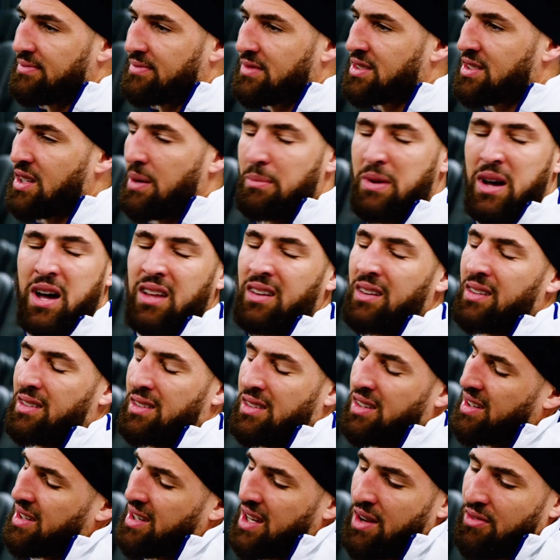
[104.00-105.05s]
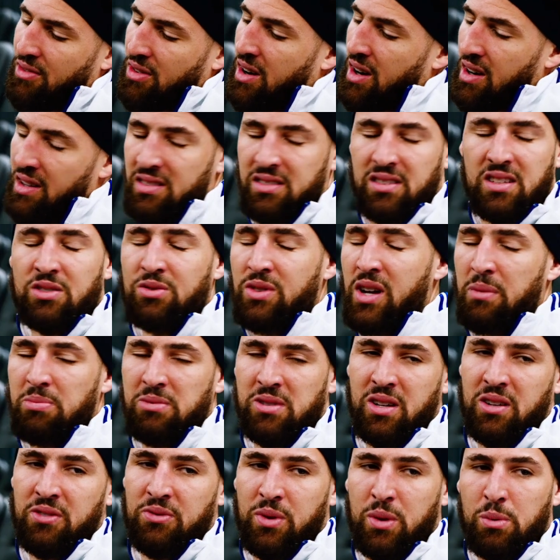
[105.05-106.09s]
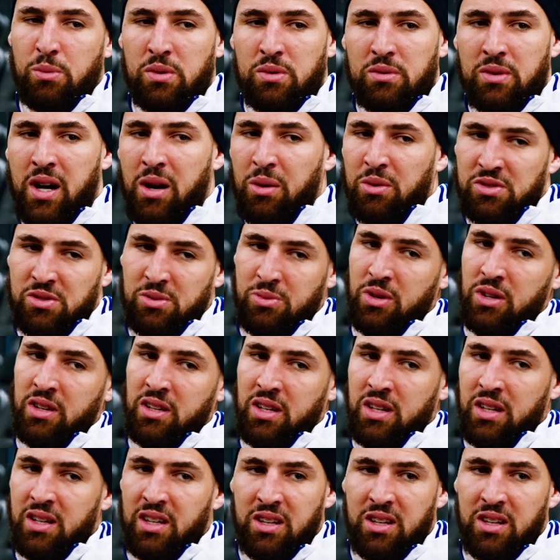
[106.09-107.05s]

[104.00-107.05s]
something I could have never honestly dreamt of when we, I was a rookie